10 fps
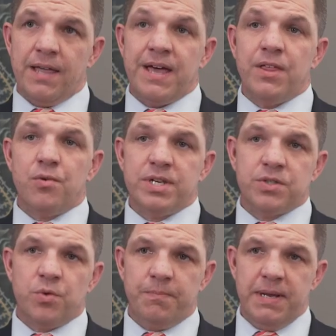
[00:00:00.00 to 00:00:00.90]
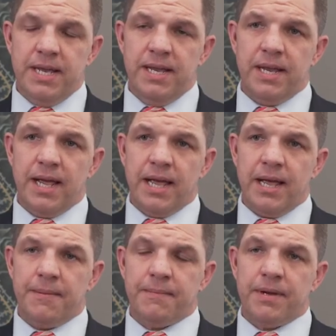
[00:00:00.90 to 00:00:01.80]
The other risks would be
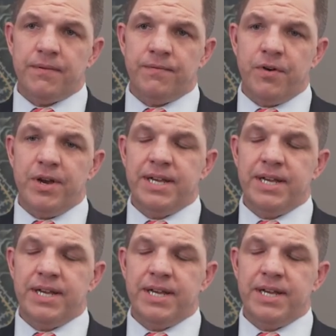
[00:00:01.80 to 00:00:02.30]
very